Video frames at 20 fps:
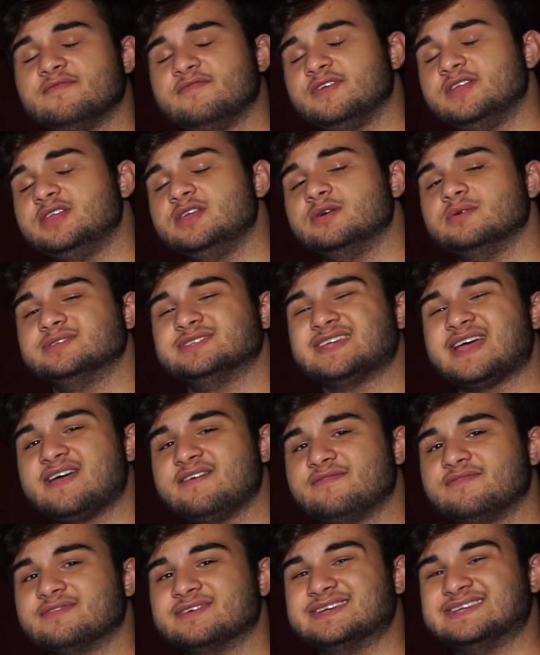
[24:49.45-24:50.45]
videos
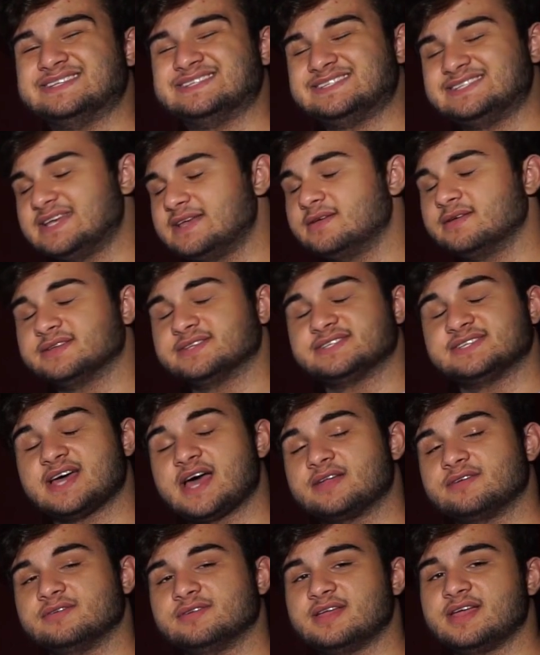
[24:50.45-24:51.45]
every single
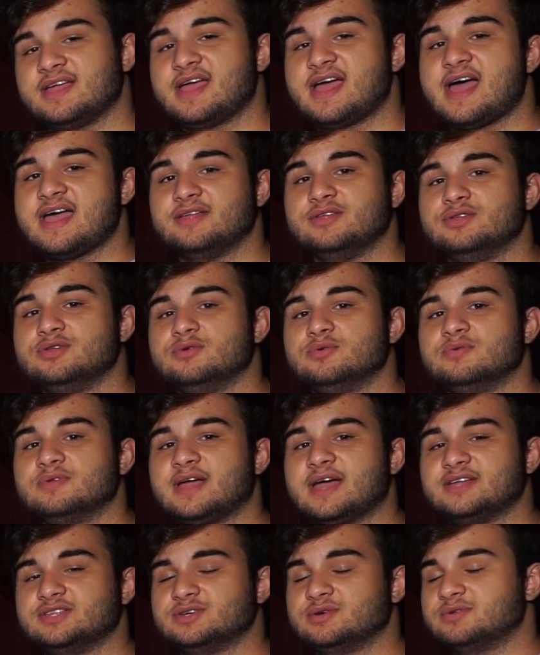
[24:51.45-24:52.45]
Saturday at noon.
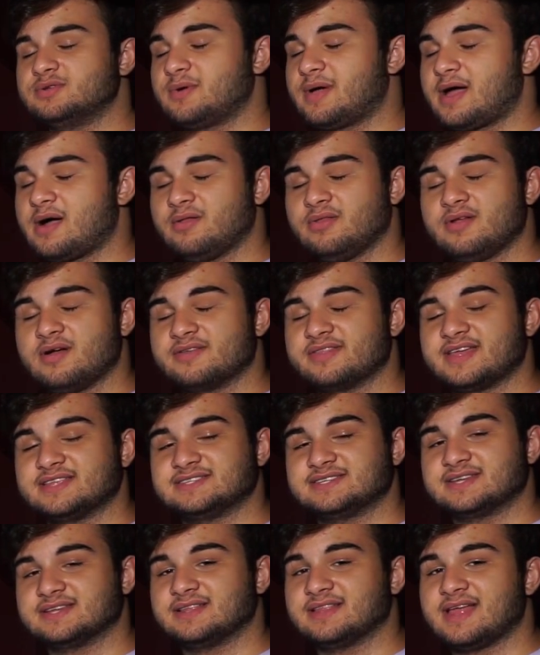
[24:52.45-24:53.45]
I don't know how long that's
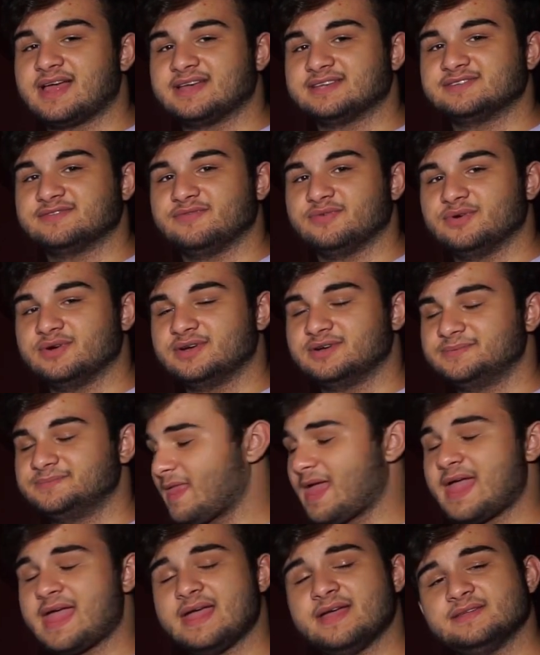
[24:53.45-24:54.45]
going to last for.
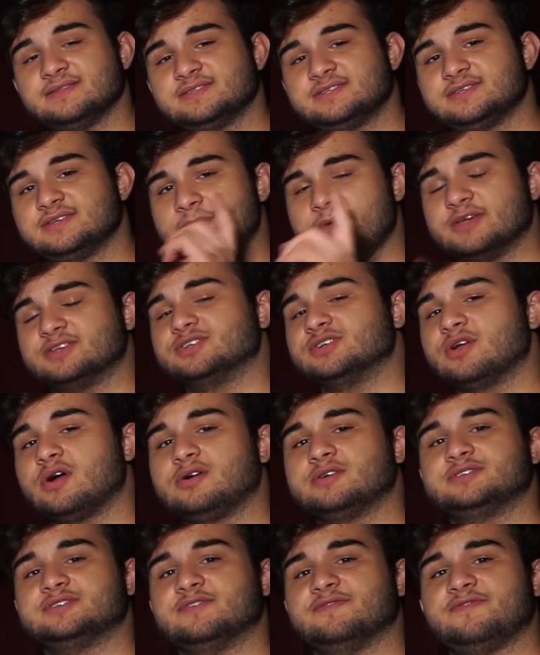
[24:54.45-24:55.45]
And make sure to
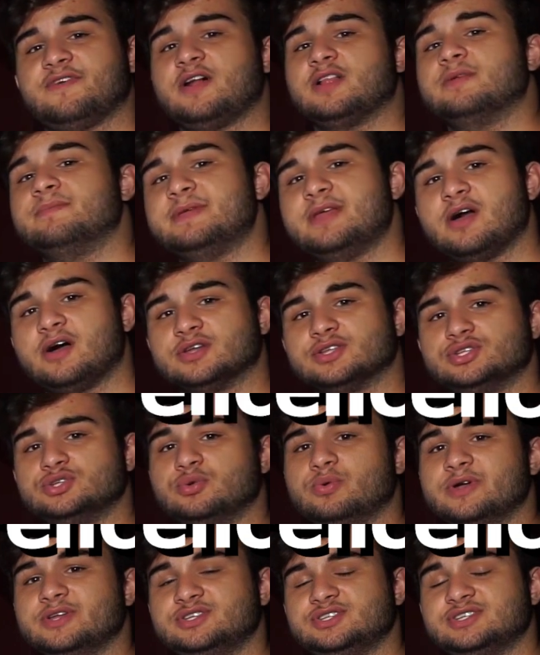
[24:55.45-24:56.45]
also follow me on
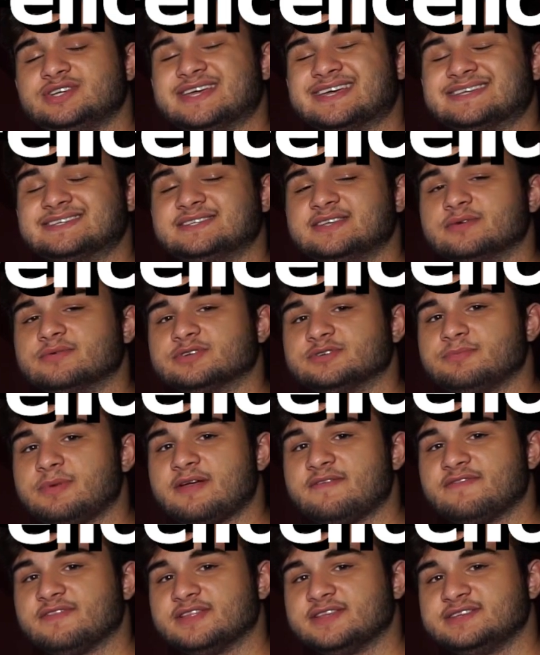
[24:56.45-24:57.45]
Twitch,
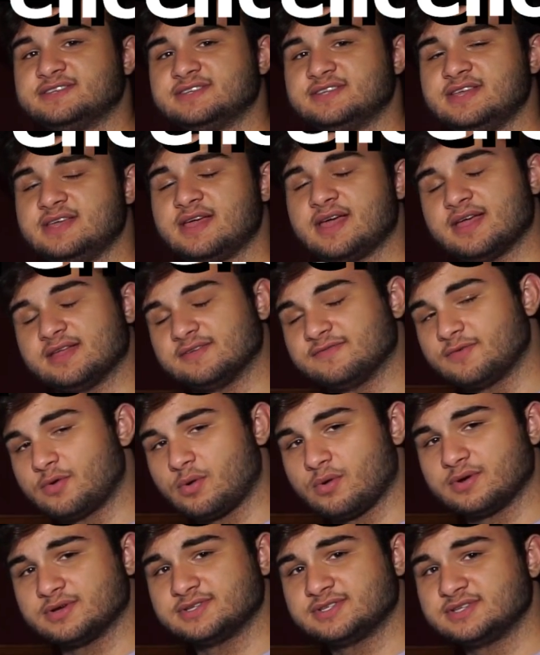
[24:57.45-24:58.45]
ExtinguishmyFelicity, and of
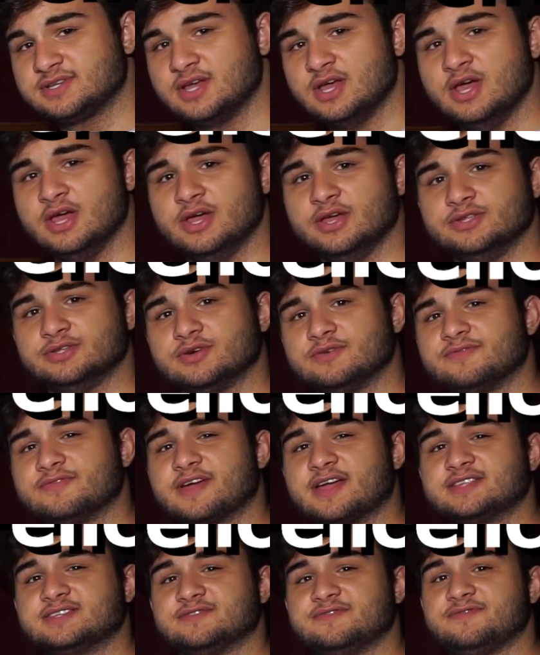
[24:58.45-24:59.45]
course, don't
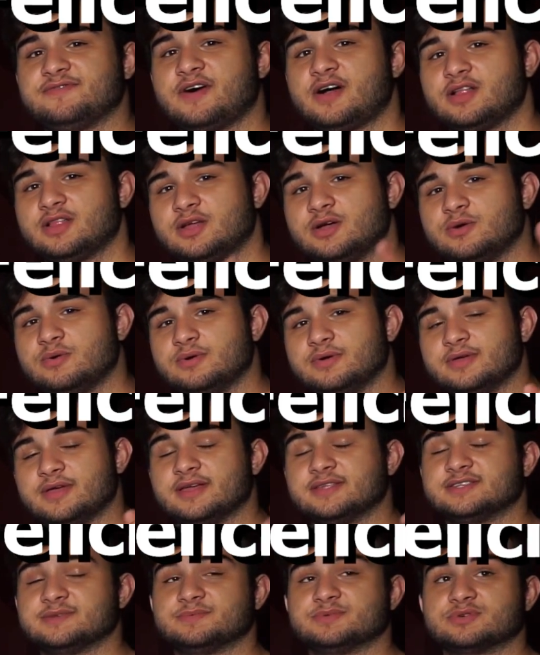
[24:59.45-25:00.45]
forget to follow
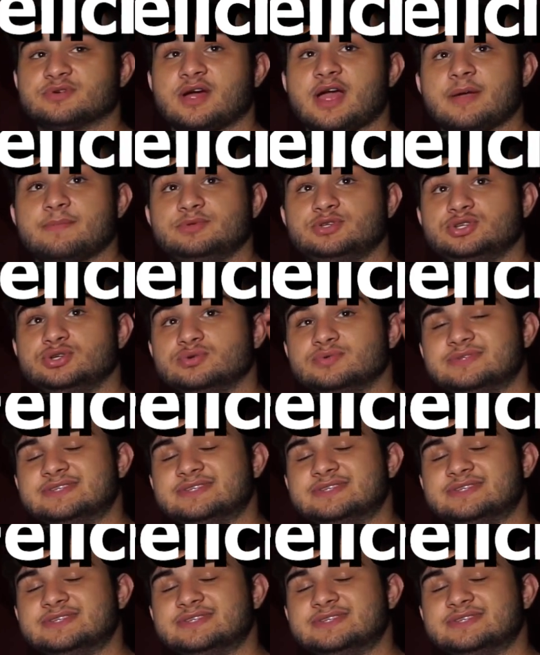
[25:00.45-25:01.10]
and subscribe to